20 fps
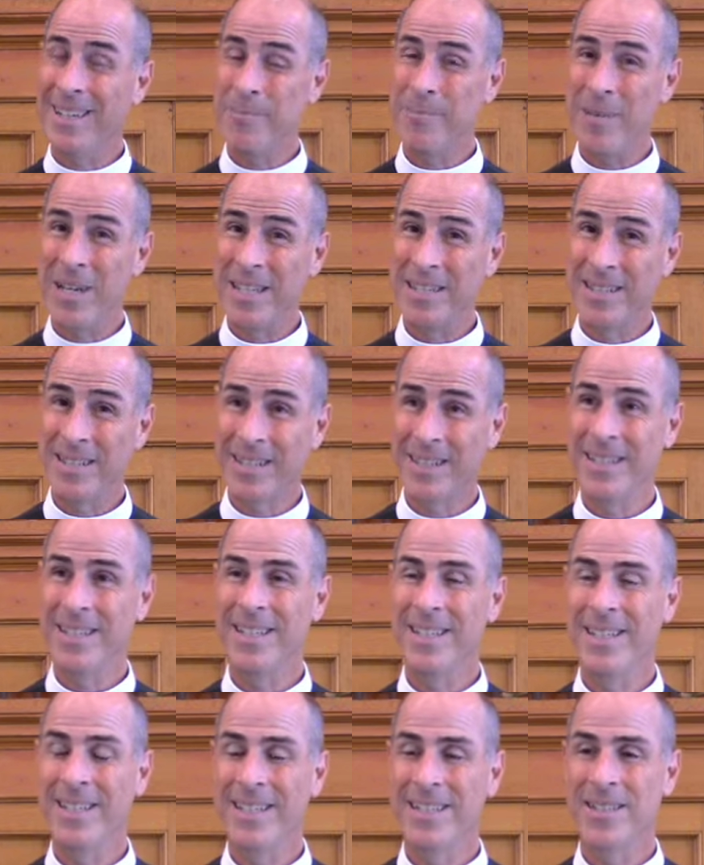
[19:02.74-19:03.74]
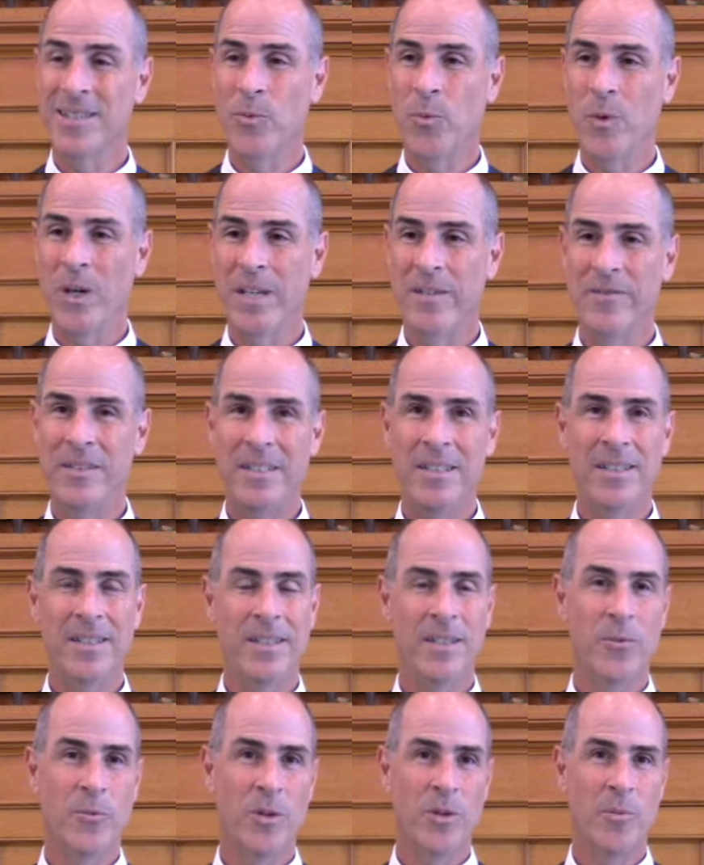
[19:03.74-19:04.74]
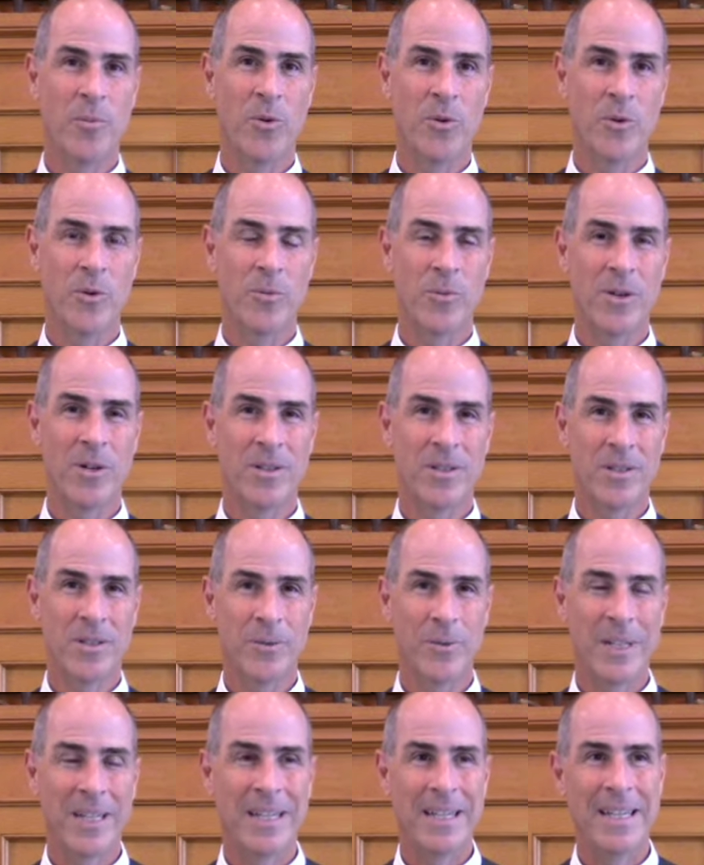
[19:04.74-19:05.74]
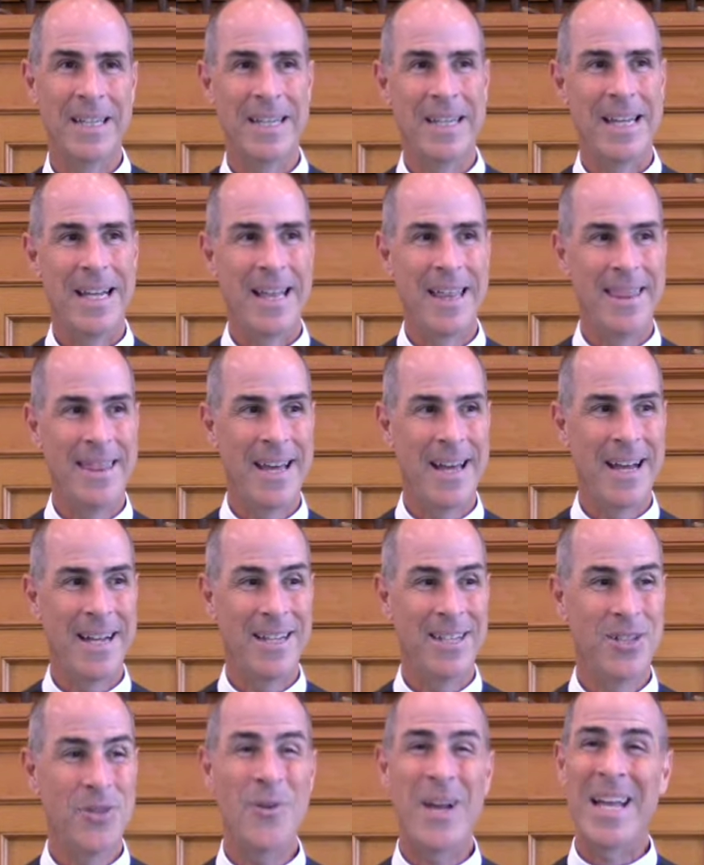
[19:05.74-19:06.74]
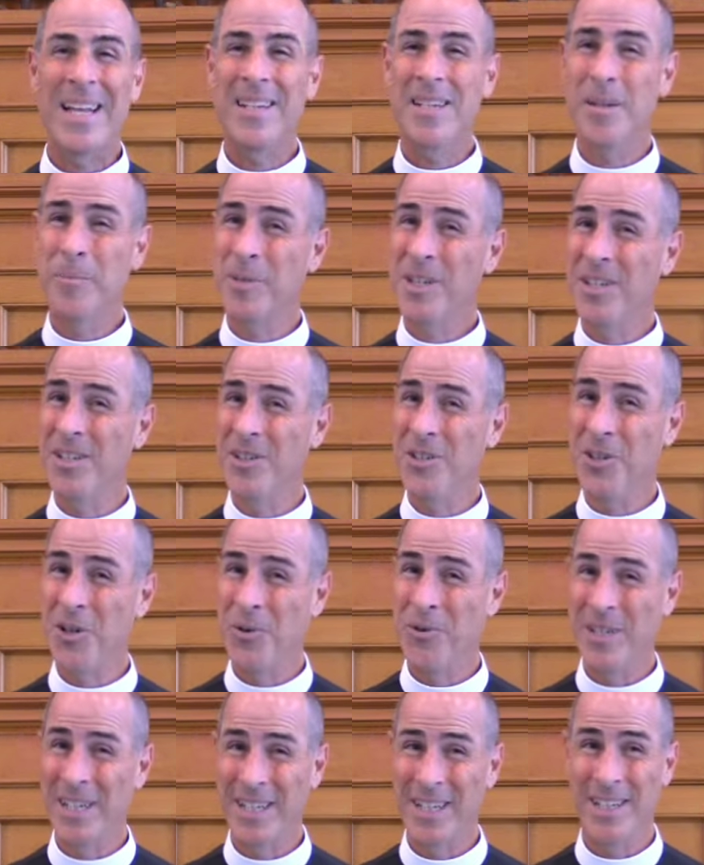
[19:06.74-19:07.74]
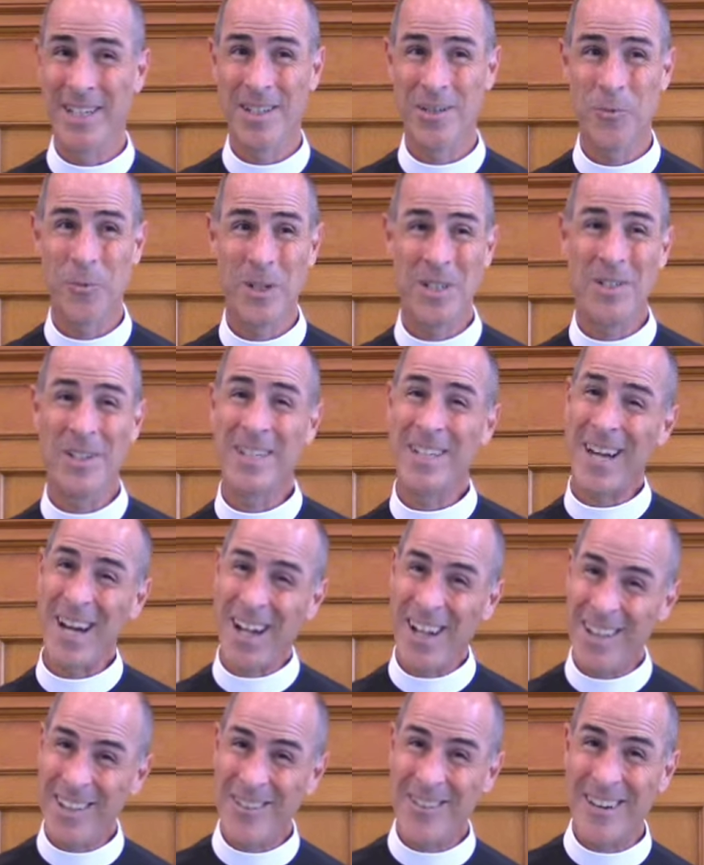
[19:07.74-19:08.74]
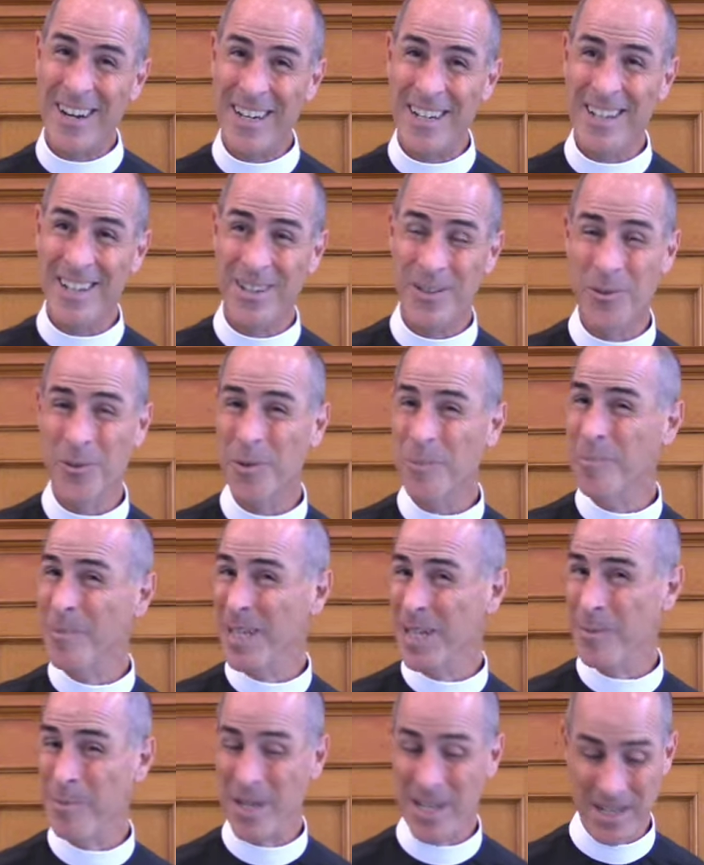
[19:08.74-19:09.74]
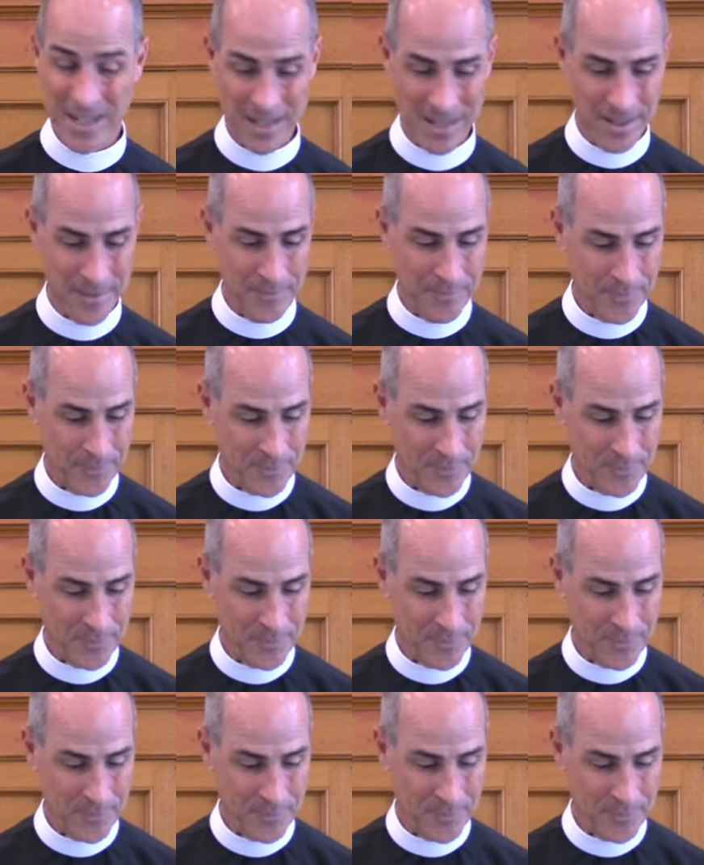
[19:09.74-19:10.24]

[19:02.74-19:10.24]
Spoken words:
basically is a way of dealing with moral wrongdoing that you end up condoning it when you tolerate it or minimize it.